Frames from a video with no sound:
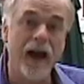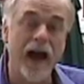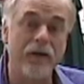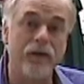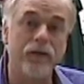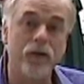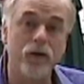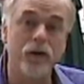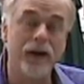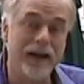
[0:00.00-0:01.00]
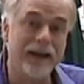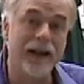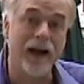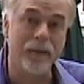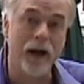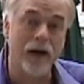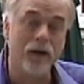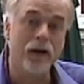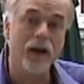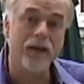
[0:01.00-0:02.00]
have a further inline
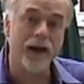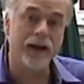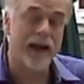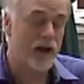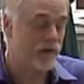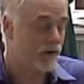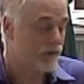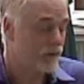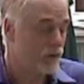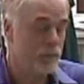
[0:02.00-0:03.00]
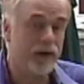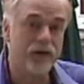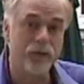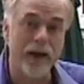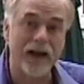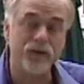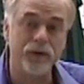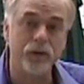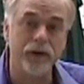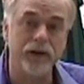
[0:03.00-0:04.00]
model that allows us to mix and match
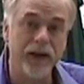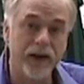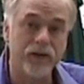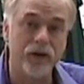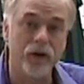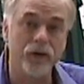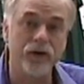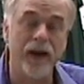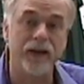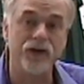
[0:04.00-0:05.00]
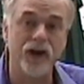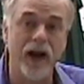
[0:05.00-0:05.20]
between text nodes and